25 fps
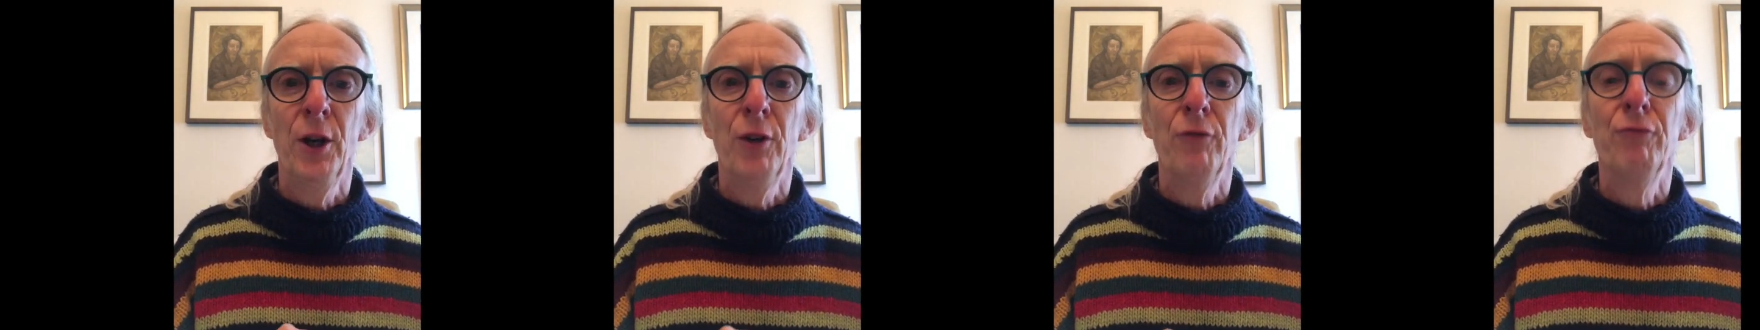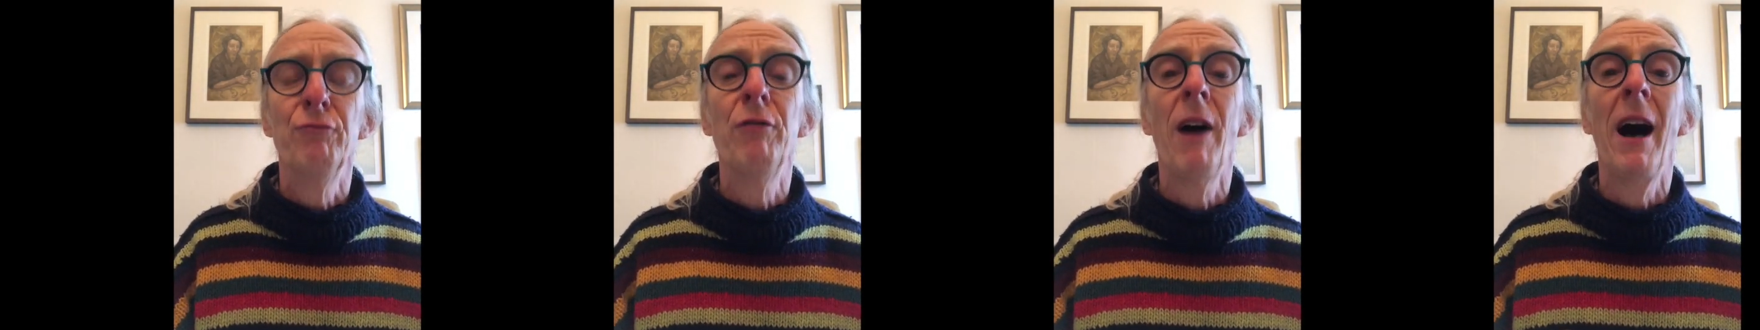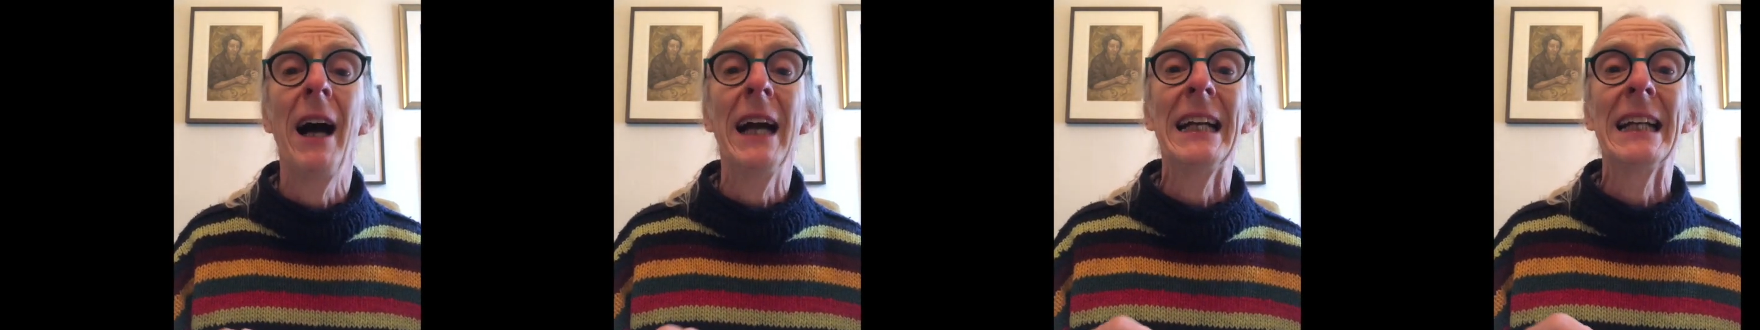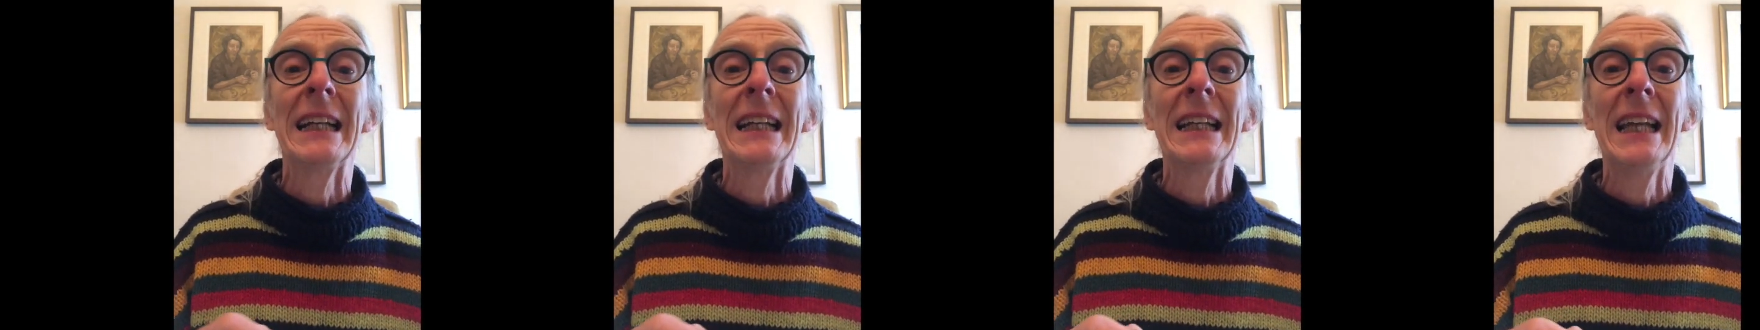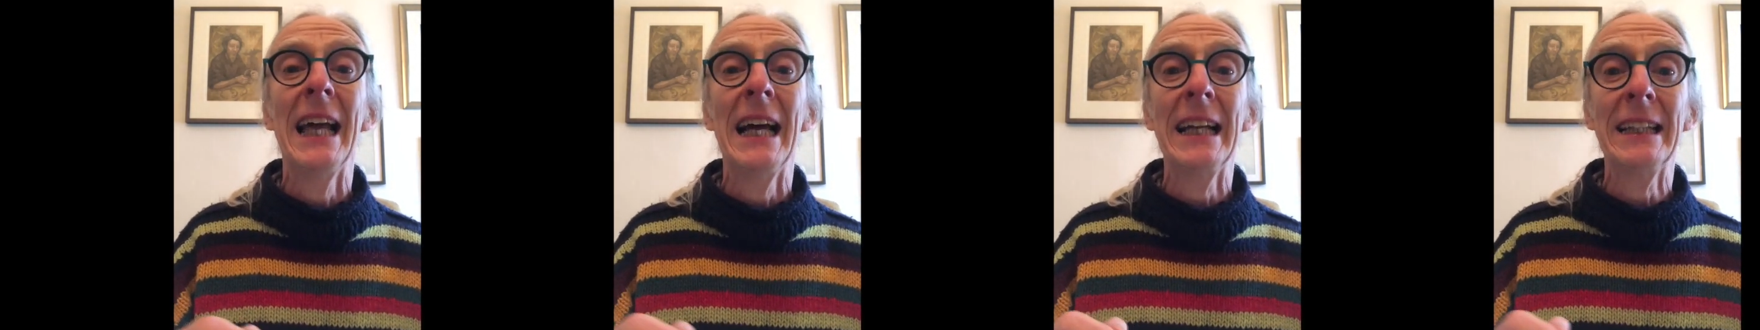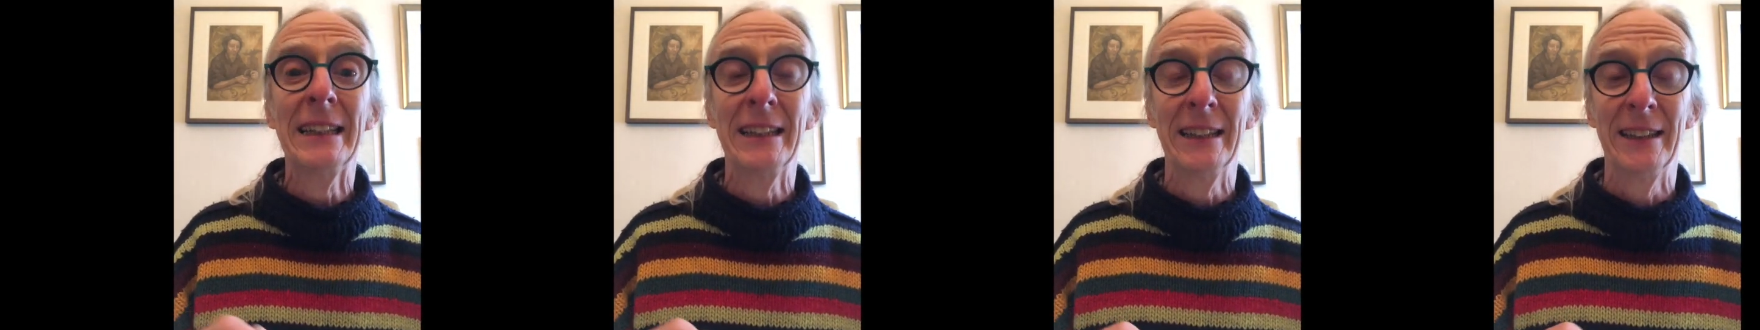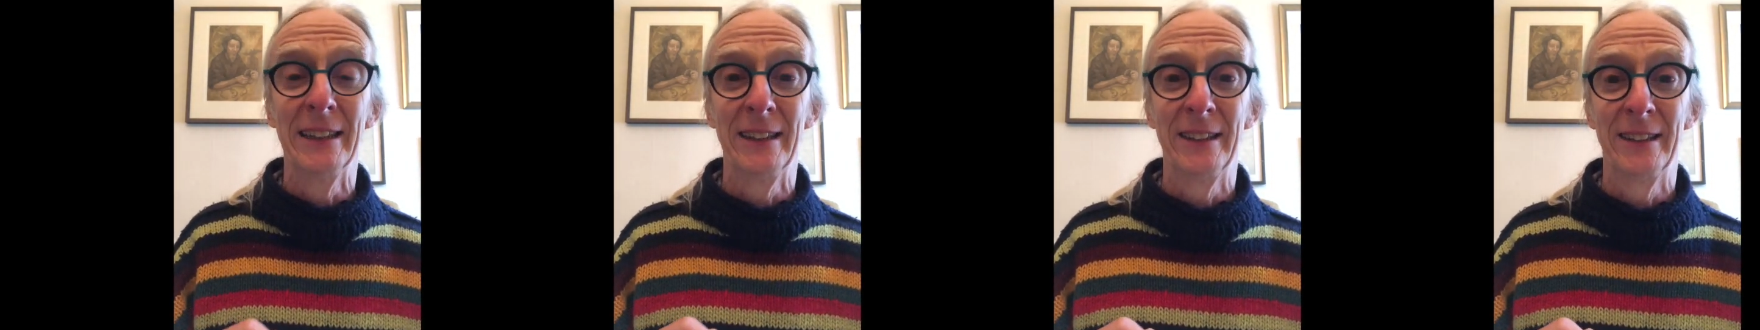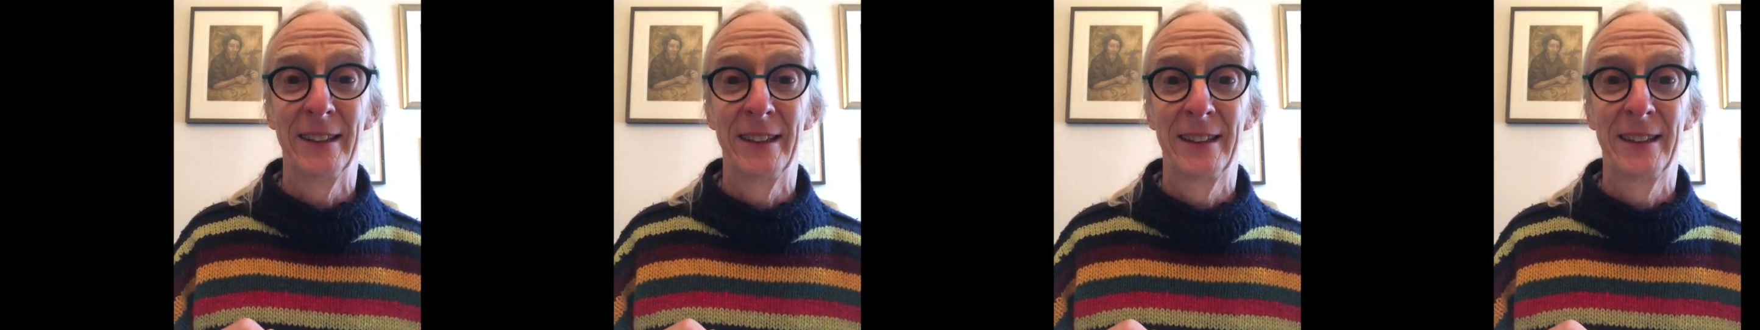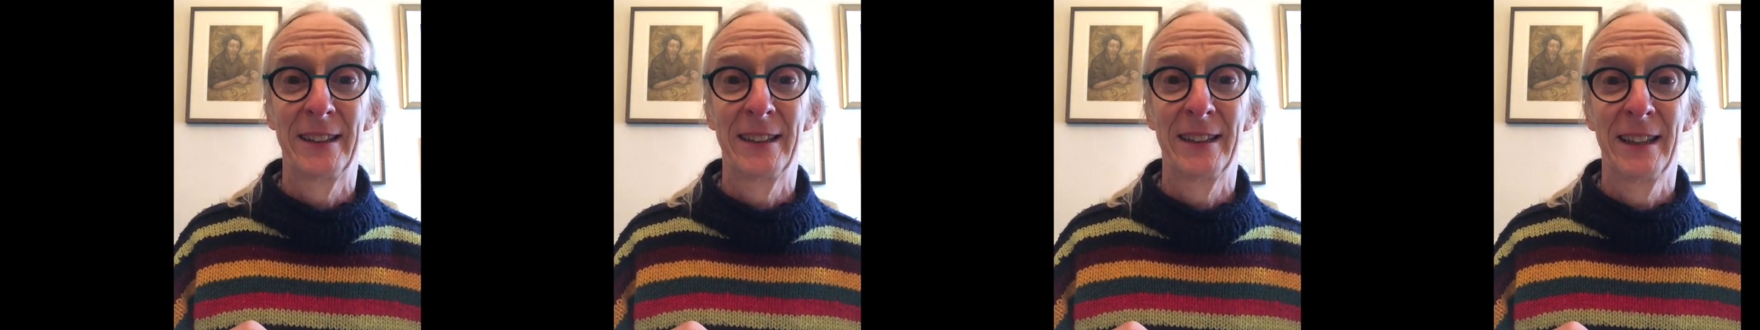write
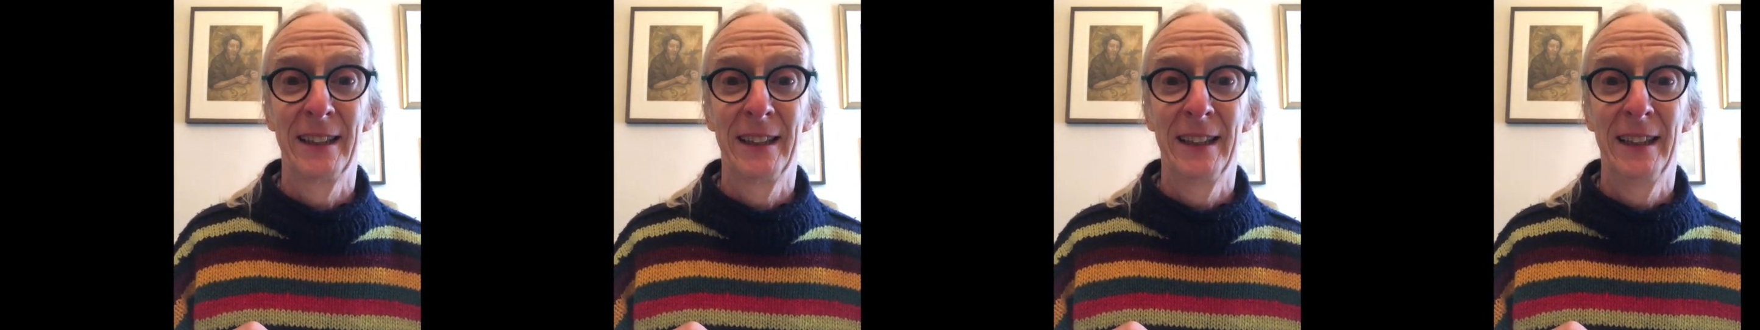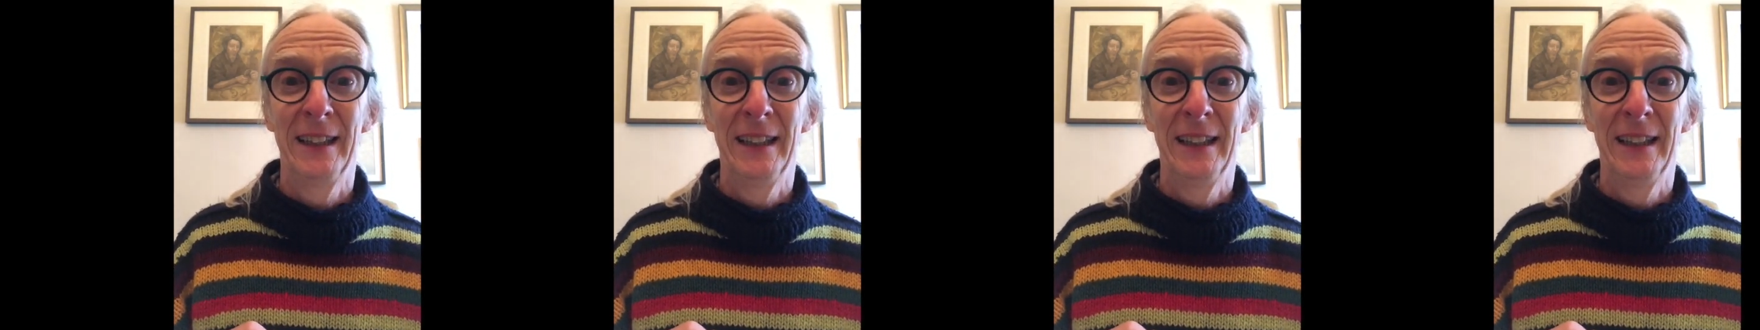letters